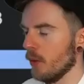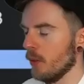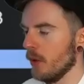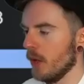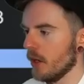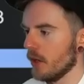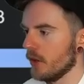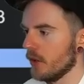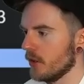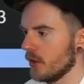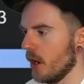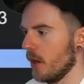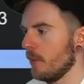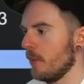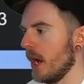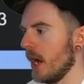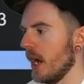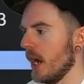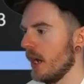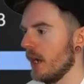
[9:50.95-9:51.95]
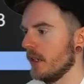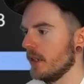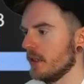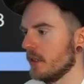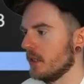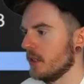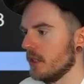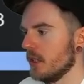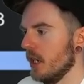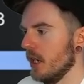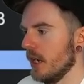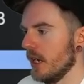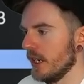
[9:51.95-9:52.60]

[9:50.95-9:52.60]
unblock the top pairs.